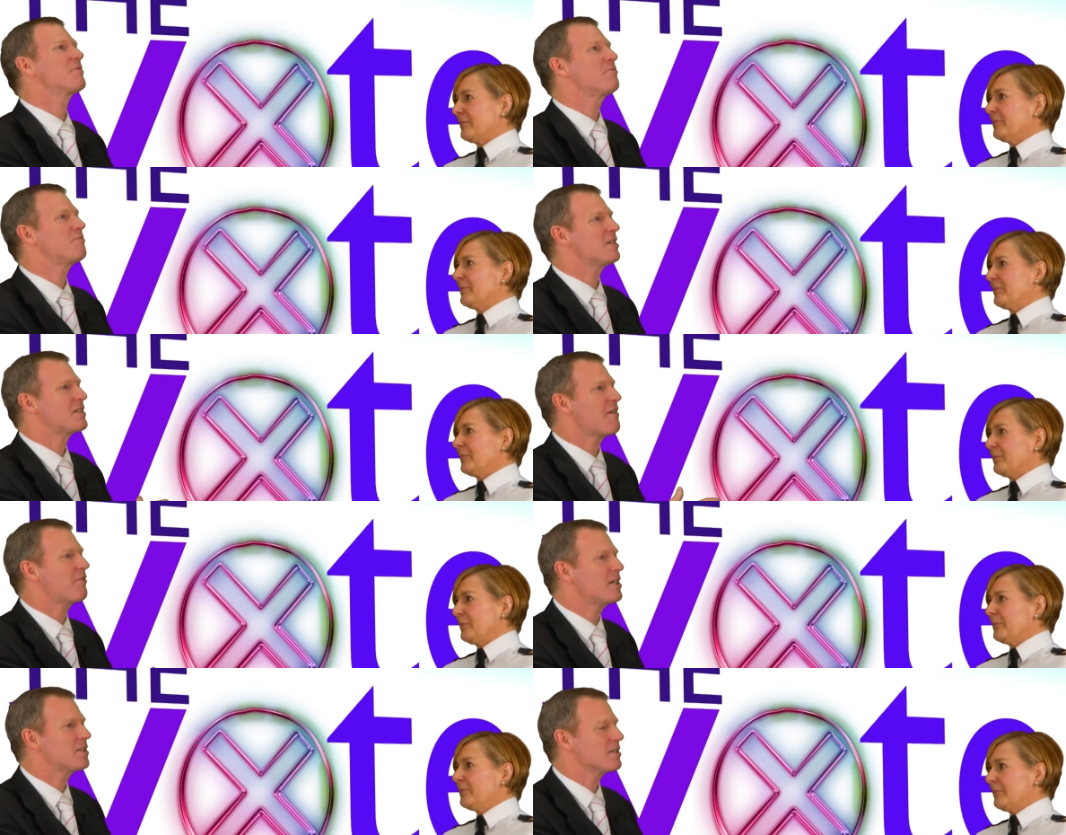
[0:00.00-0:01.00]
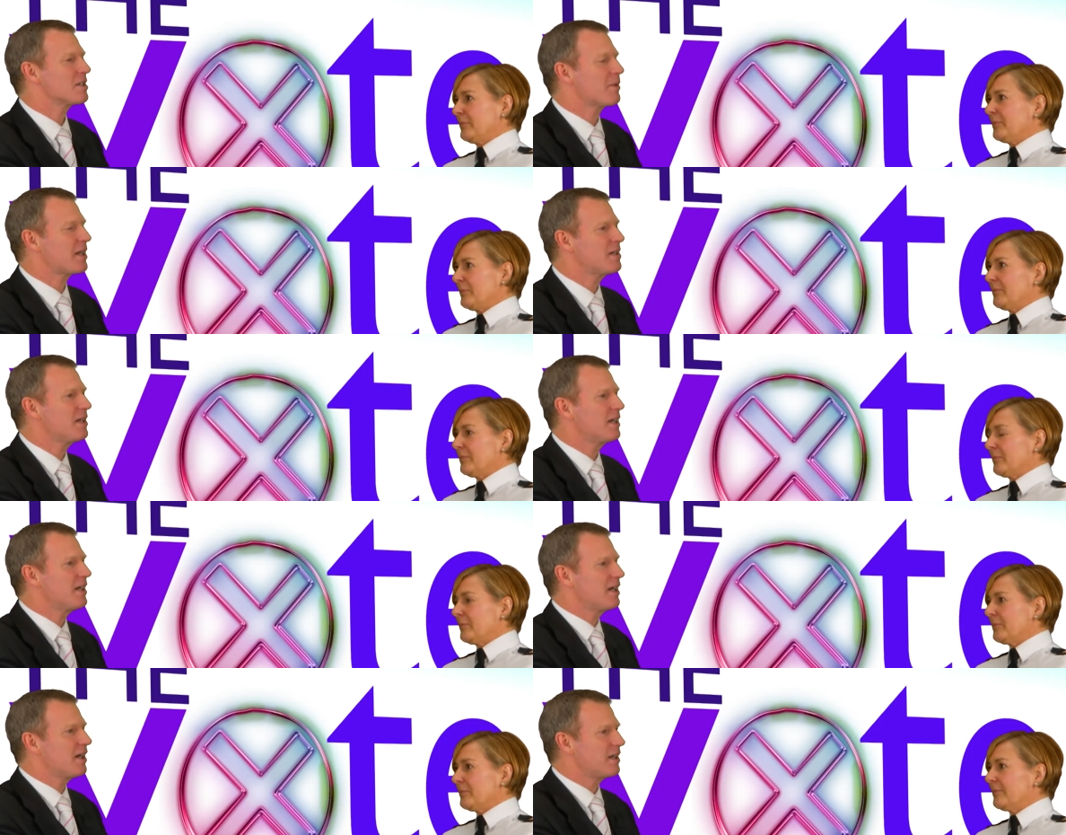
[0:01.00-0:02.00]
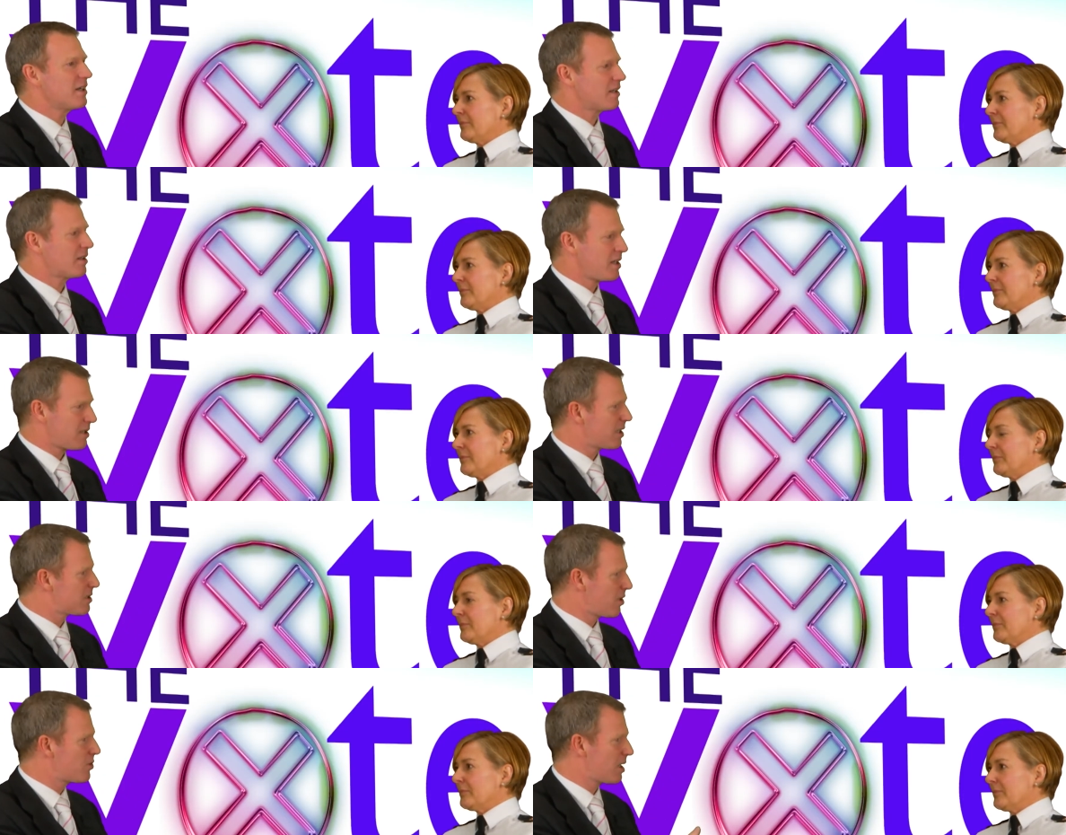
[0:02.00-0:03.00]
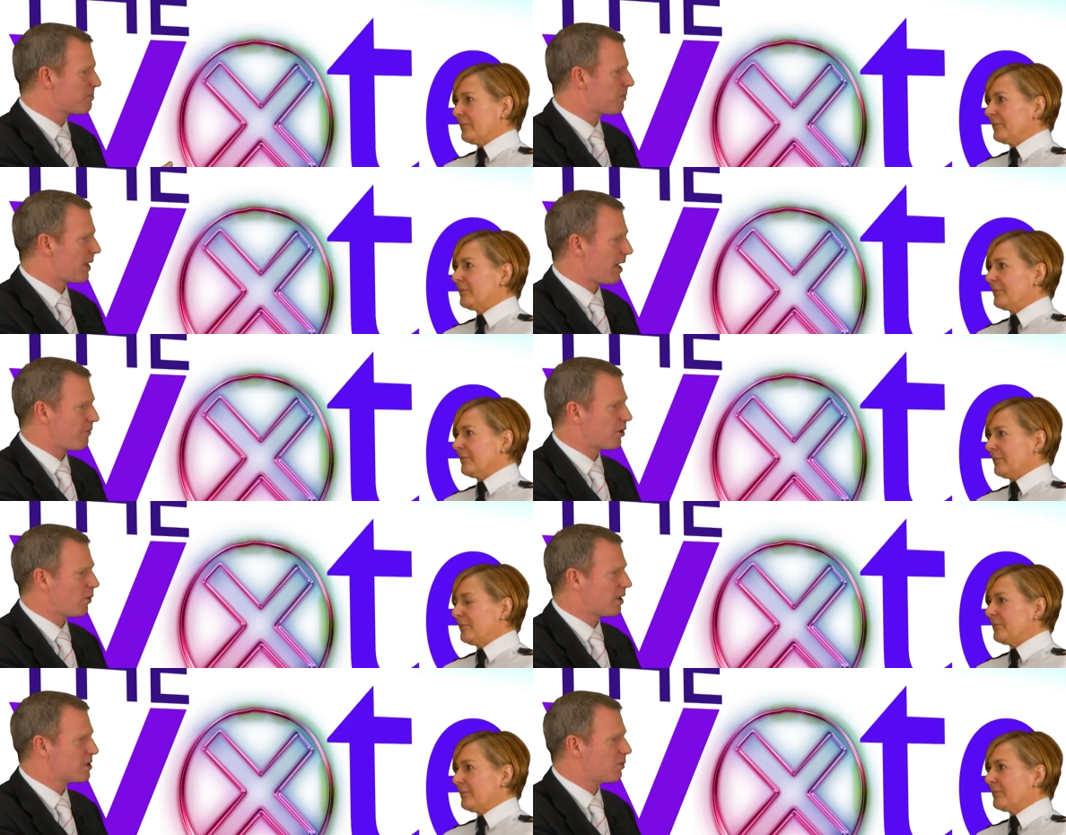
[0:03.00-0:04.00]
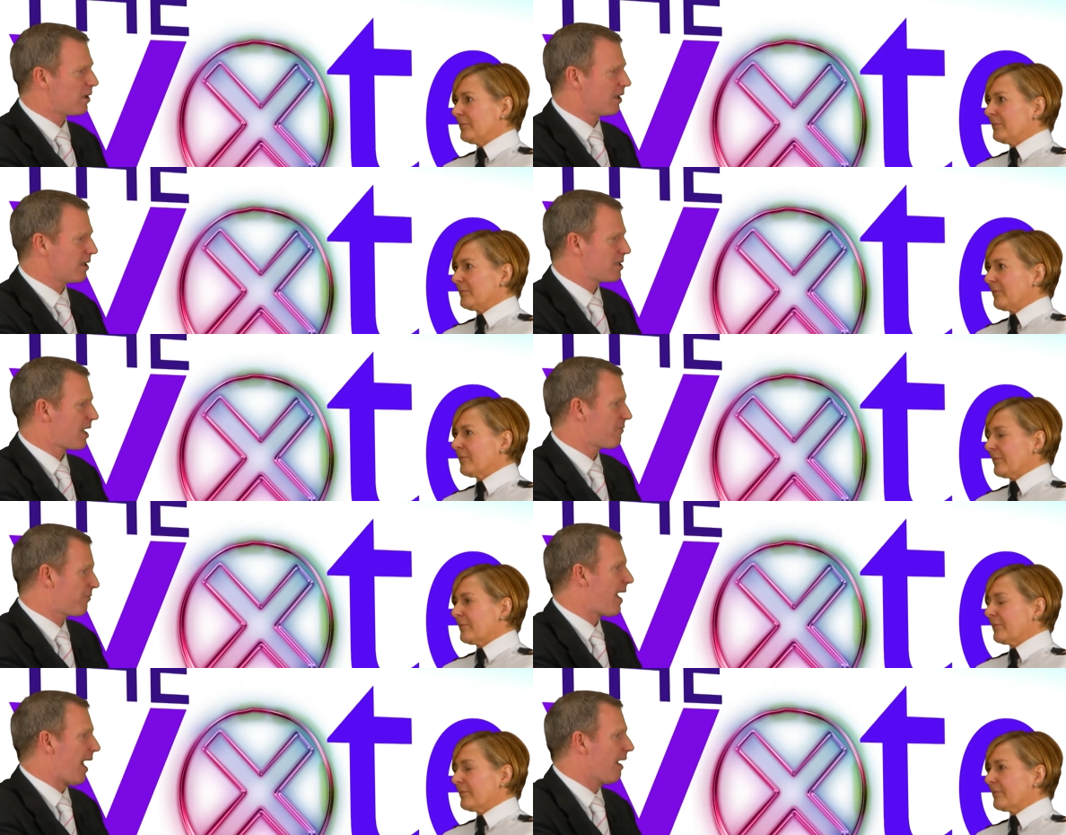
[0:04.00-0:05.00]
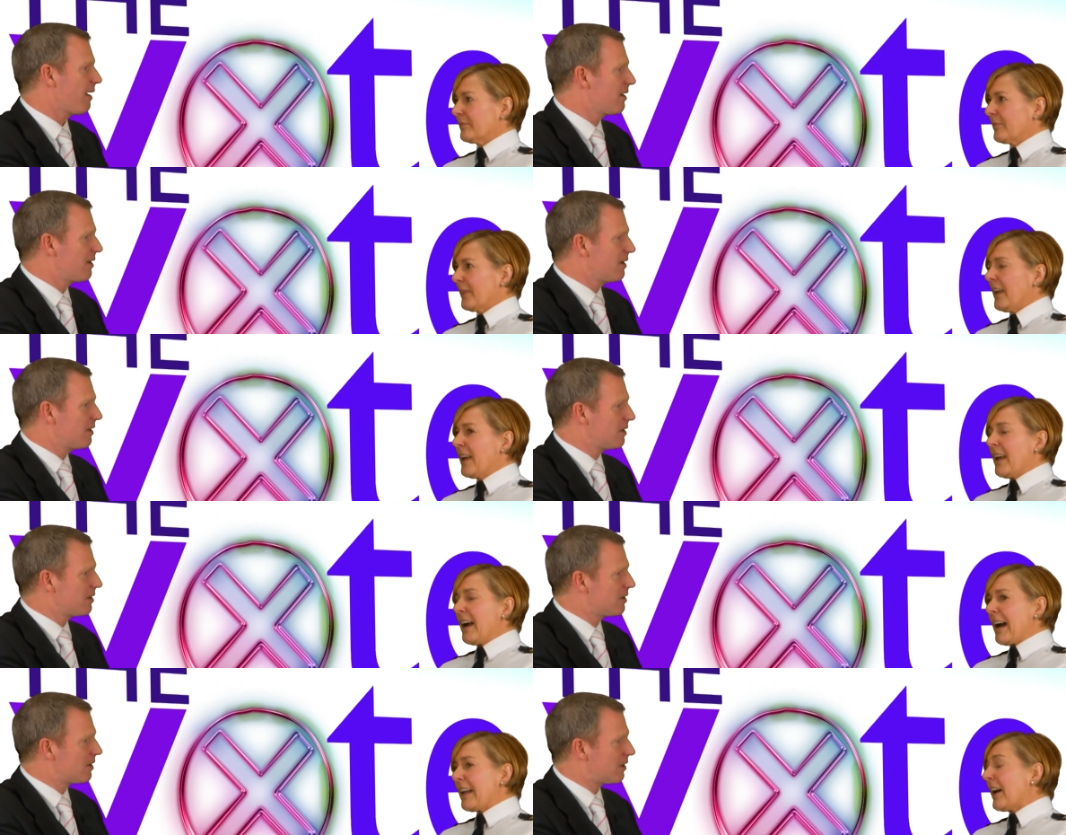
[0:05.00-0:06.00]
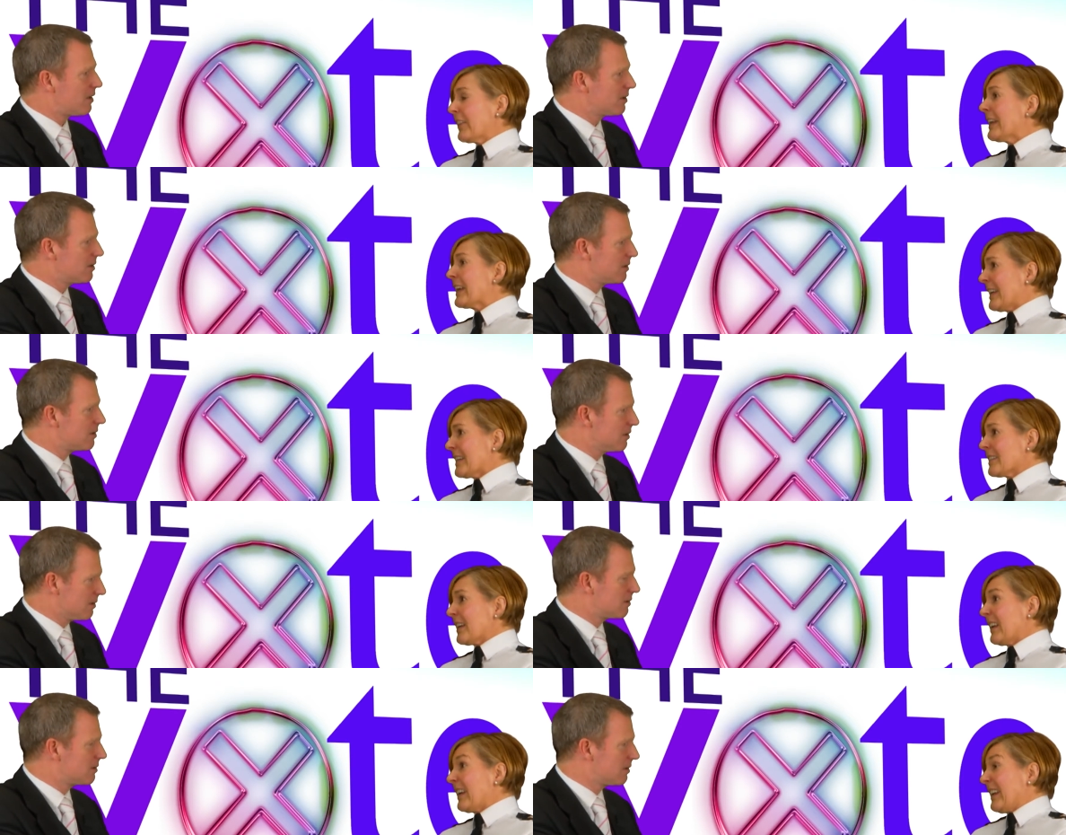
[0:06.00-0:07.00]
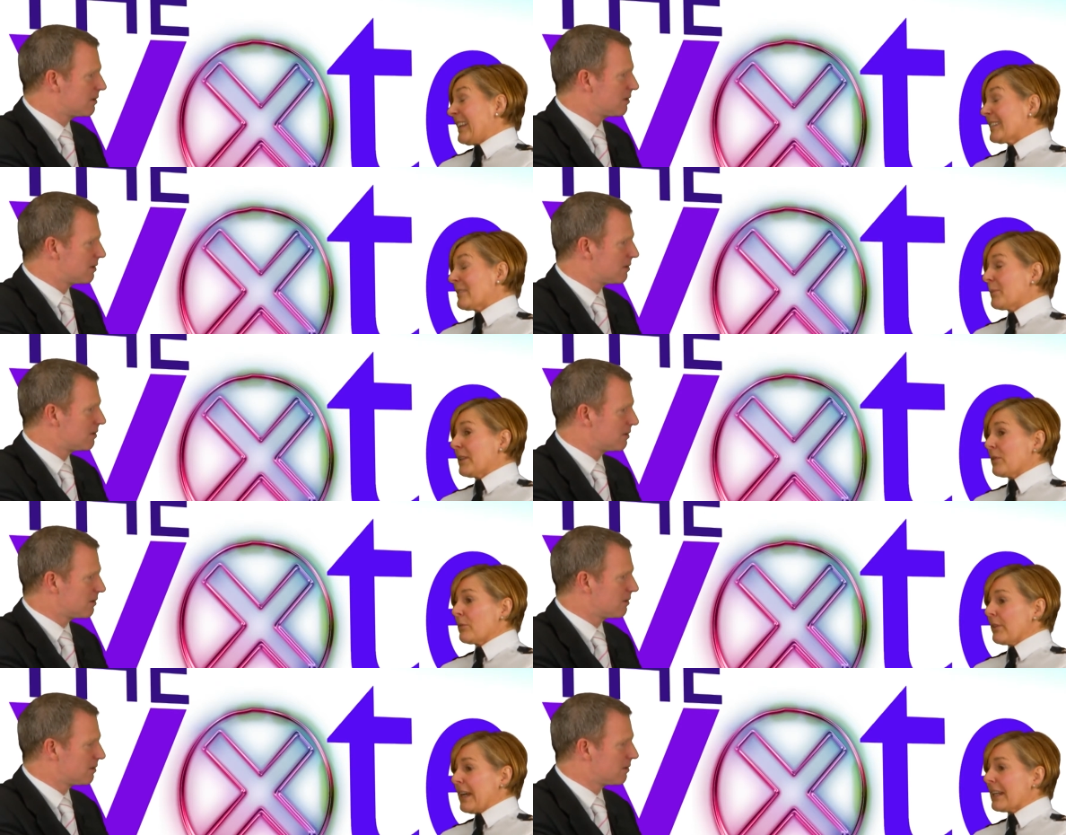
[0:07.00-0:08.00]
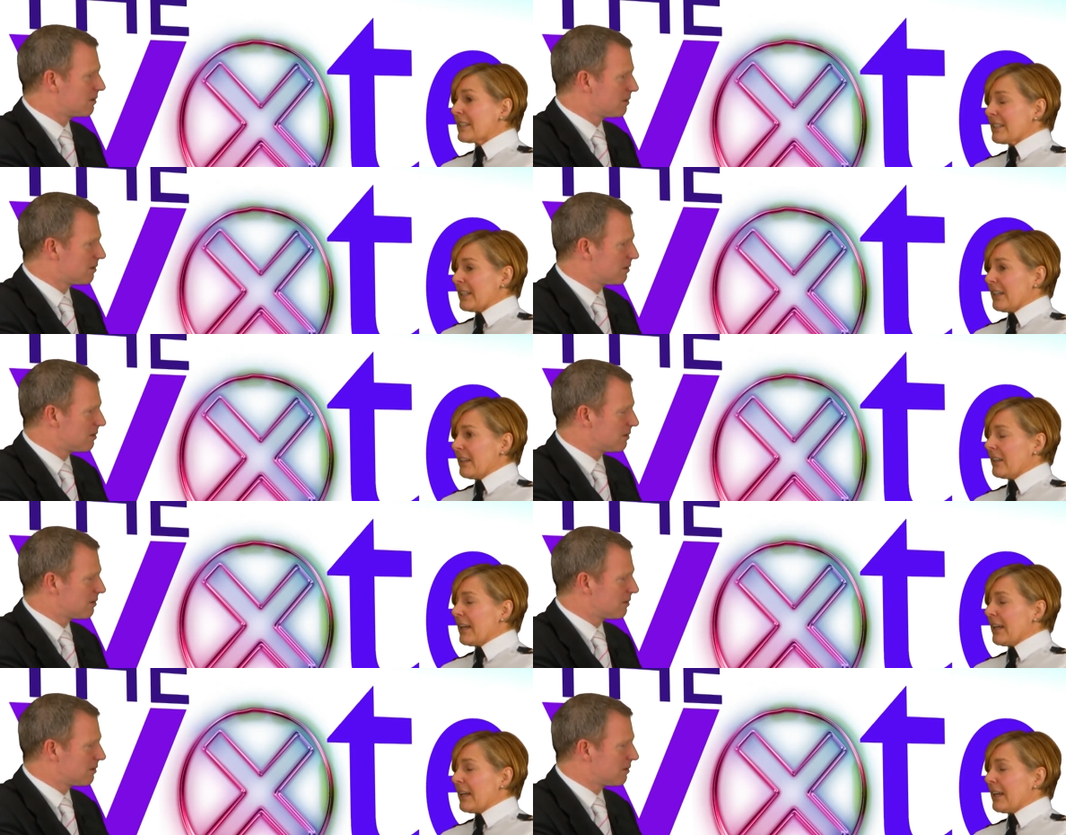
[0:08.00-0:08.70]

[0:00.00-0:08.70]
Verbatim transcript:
Speaker 1: the, the, definitions. I mean, these things do seem to play out for quite a while. Is that fair?
Speaker 2: I think it is, and it, and it is simply the reality that